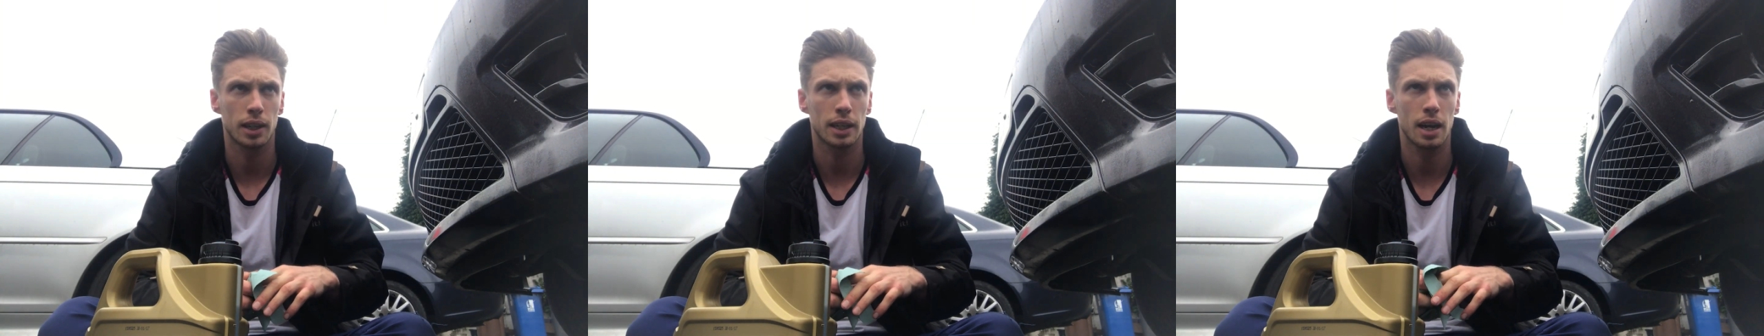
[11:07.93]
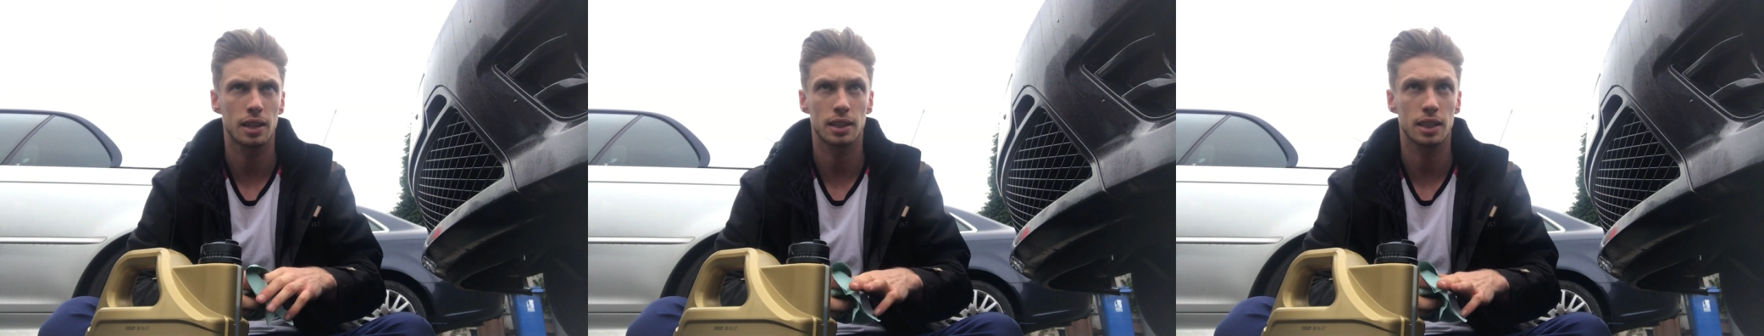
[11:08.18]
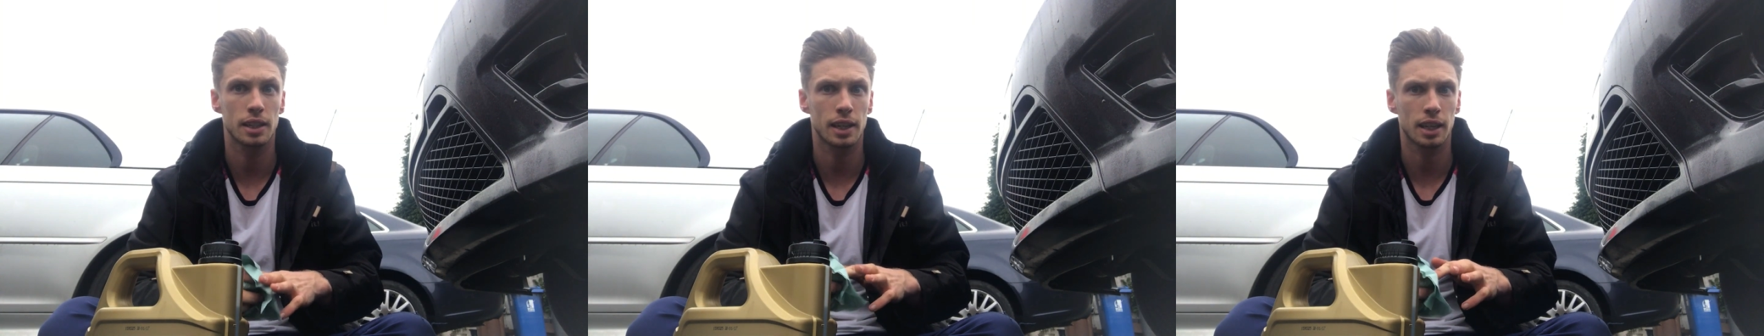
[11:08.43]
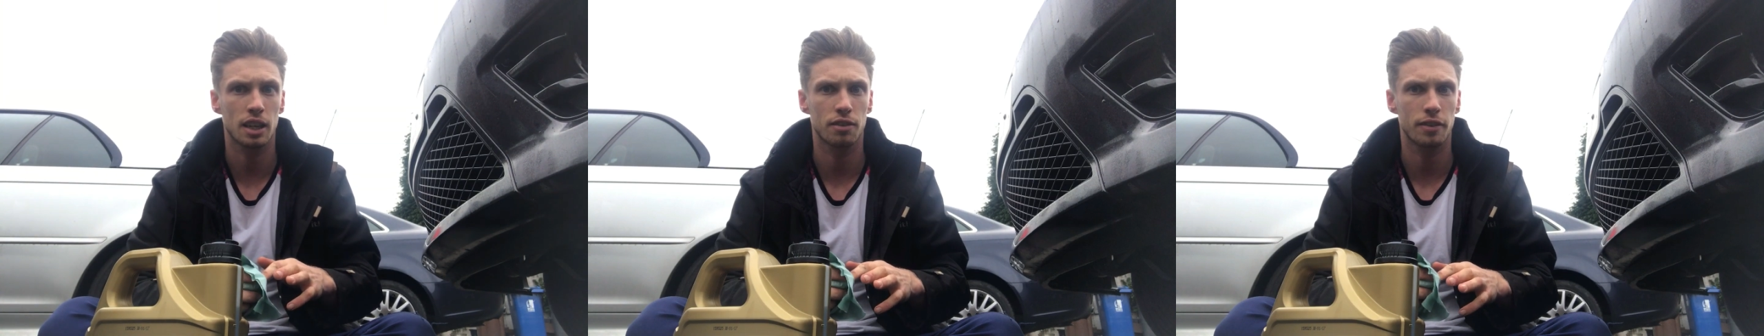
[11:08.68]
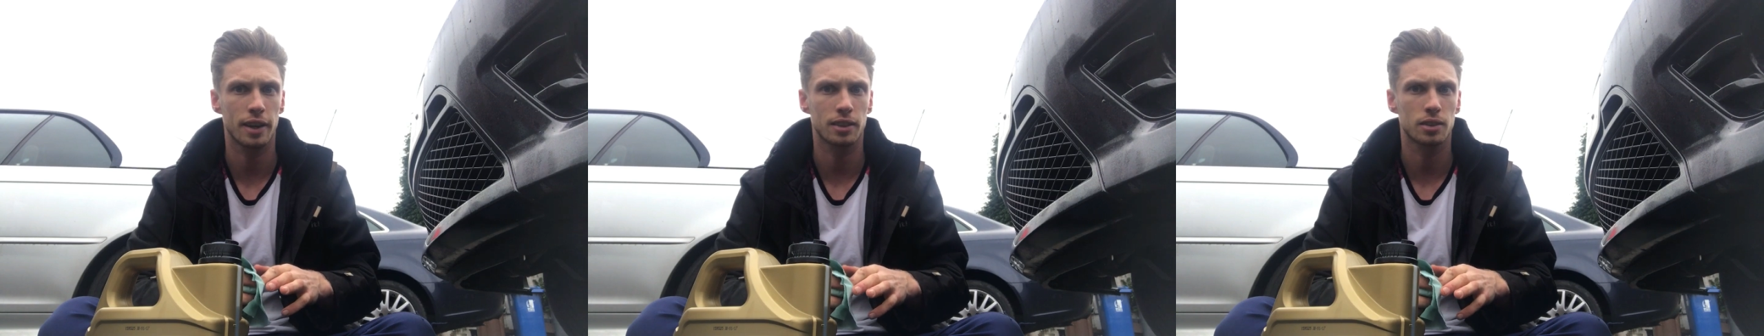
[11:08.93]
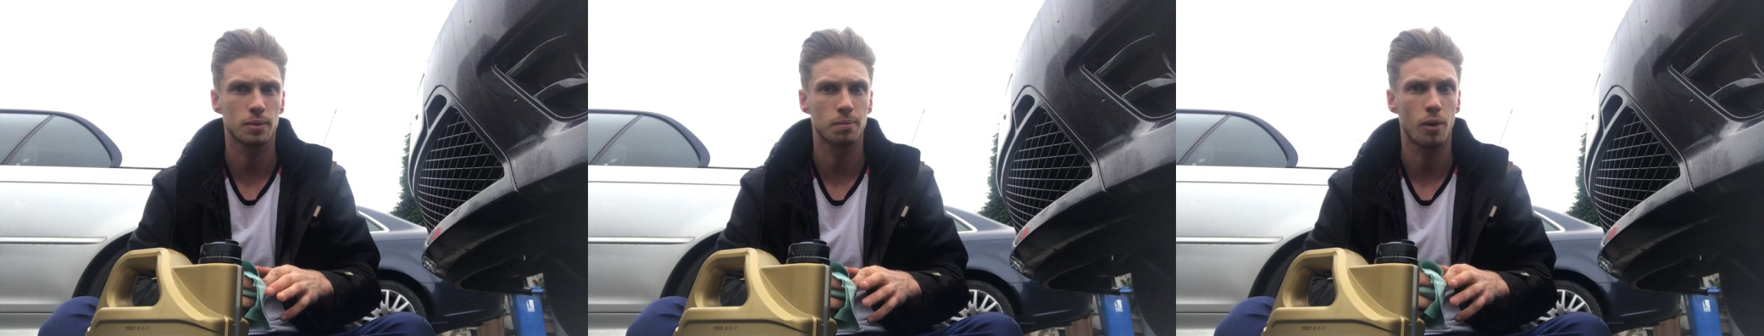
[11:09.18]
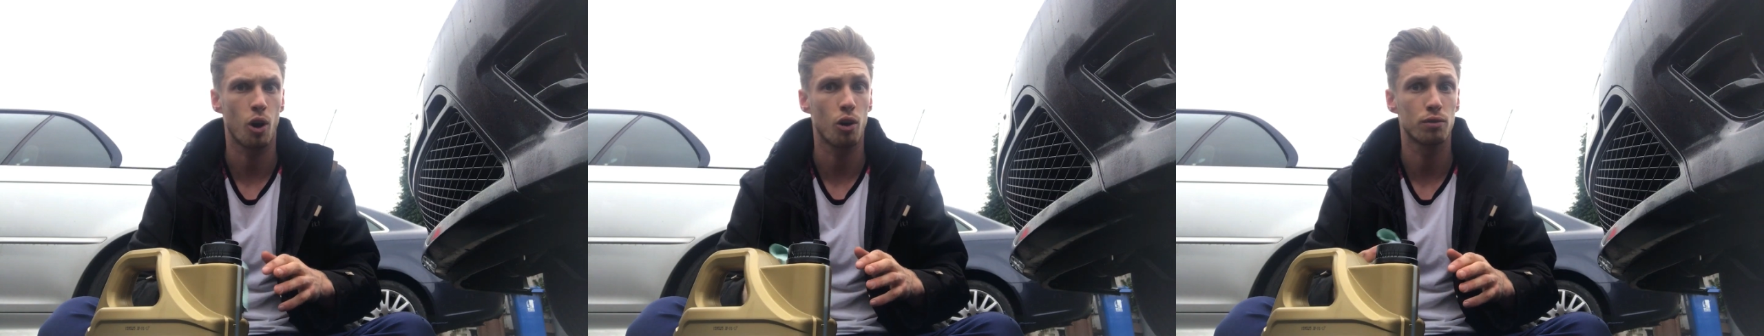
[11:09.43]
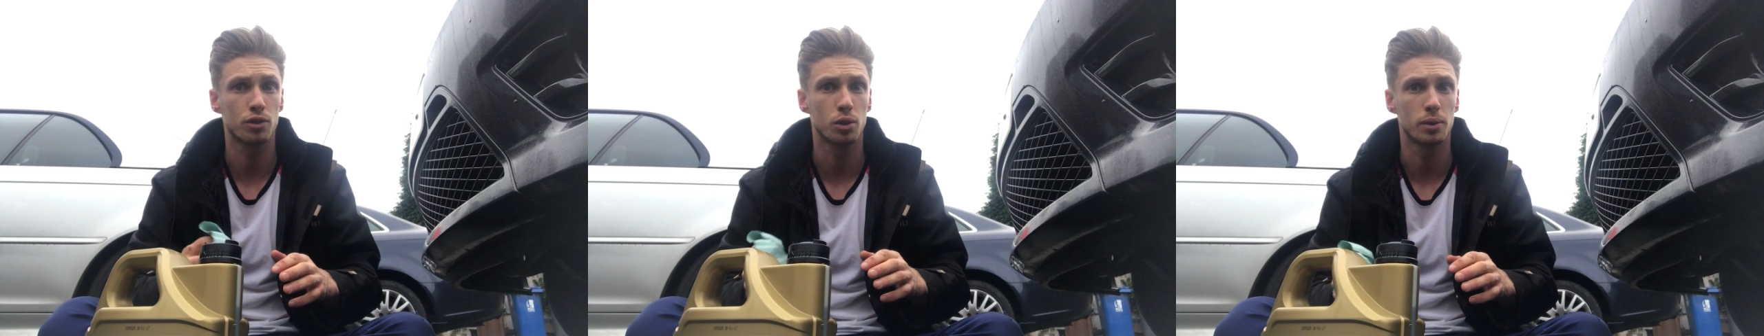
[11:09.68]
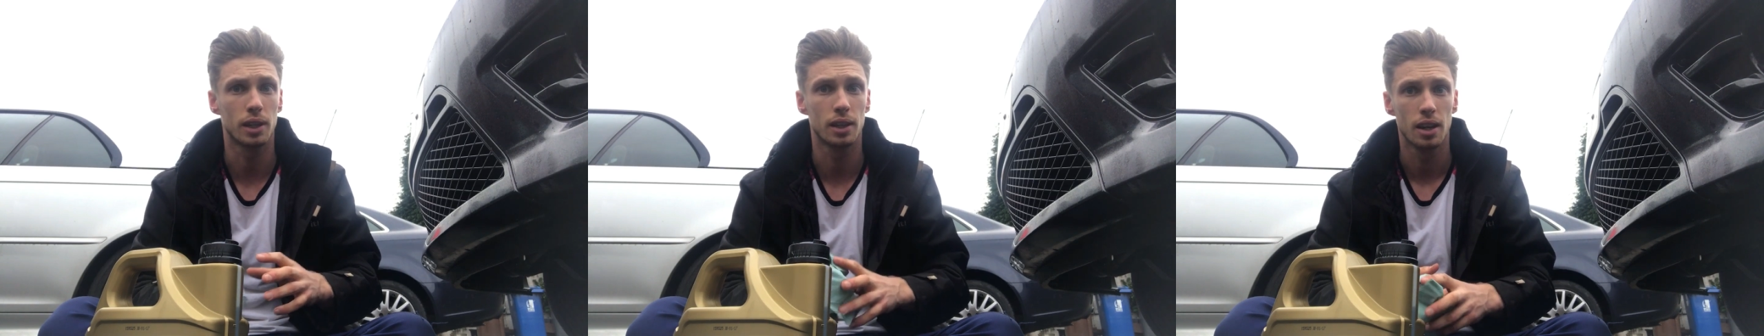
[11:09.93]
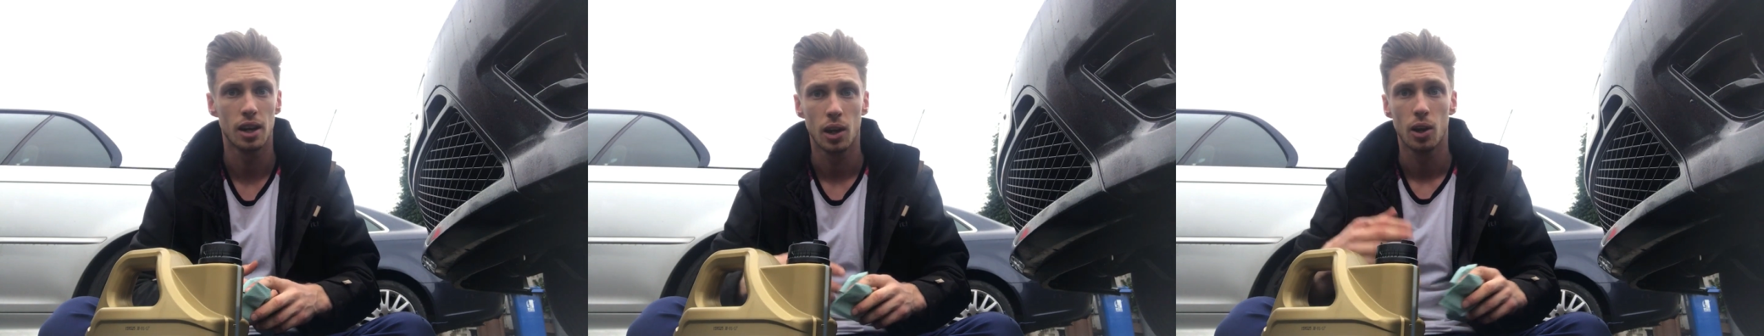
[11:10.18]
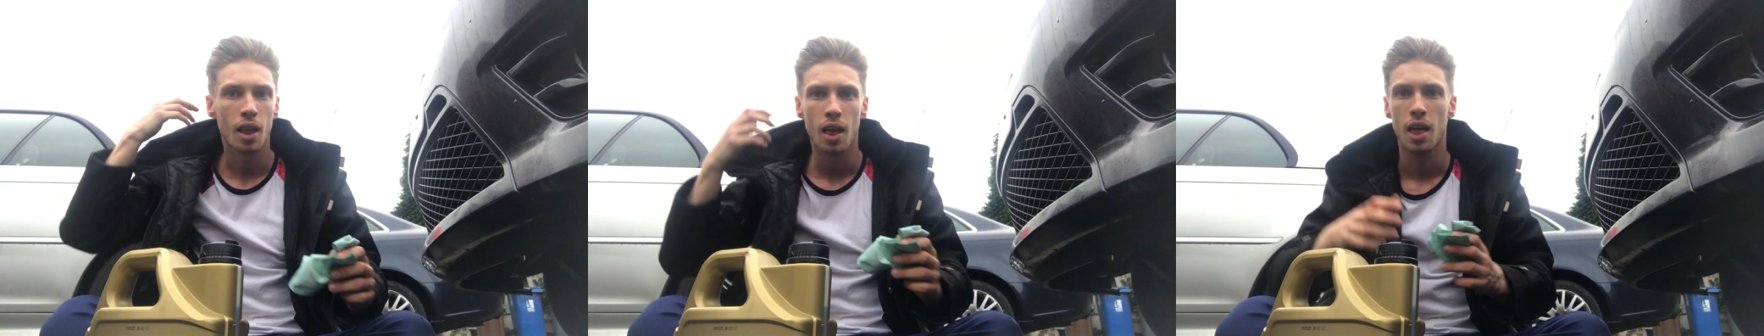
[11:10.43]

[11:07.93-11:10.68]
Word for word: can't see the negative effects of doing it.